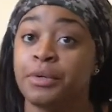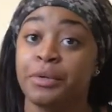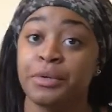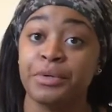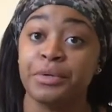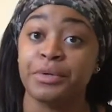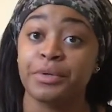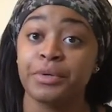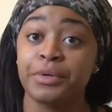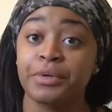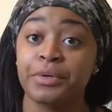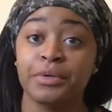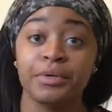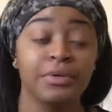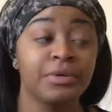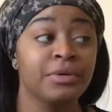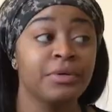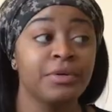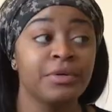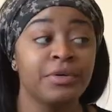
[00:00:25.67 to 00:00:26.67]
Look,
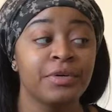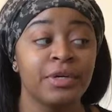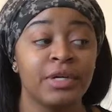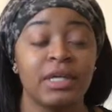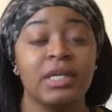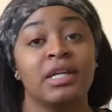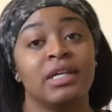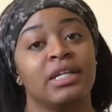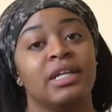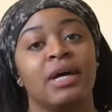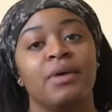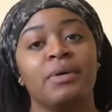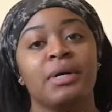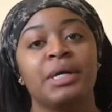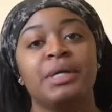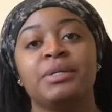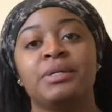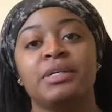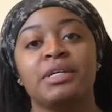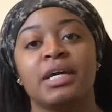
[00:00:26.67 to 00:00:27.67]
don't
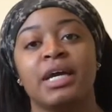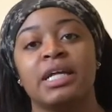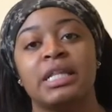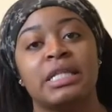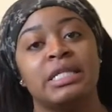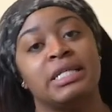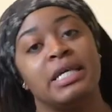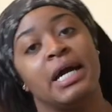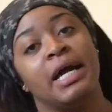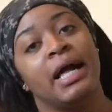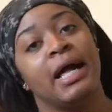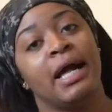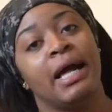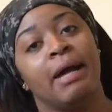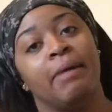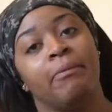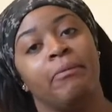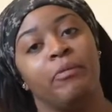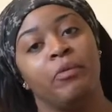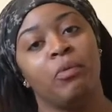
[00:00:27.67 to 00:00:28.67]
go look at the time
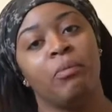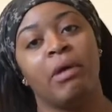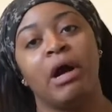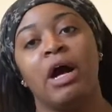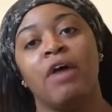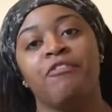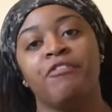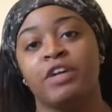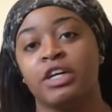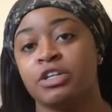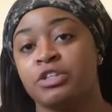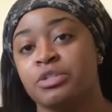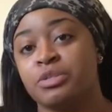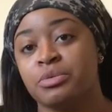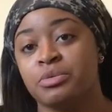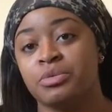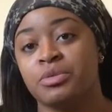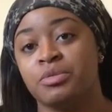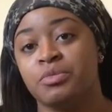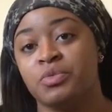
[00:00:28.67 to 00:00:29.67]
when my
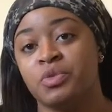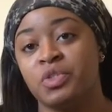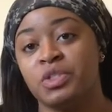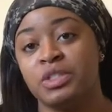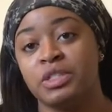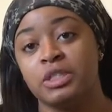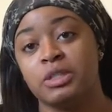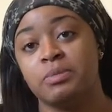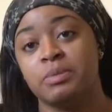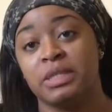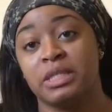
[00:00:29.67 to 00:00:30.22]
first one was,